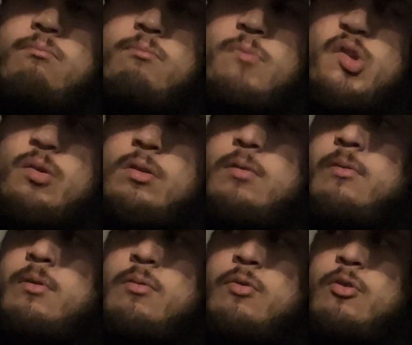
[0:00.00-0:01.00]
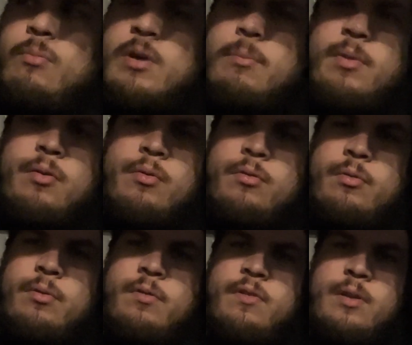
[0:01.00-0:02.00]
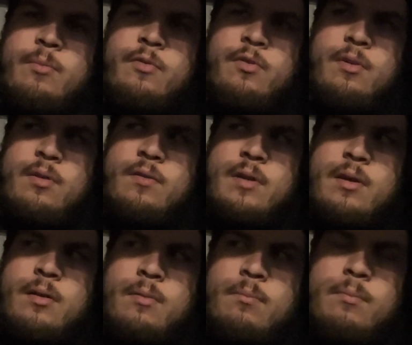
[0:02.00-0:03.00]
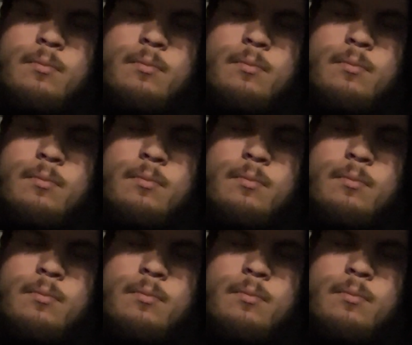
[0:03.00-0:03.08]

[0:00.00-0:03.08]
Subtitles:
you never know, you might be going through the same shit as I am.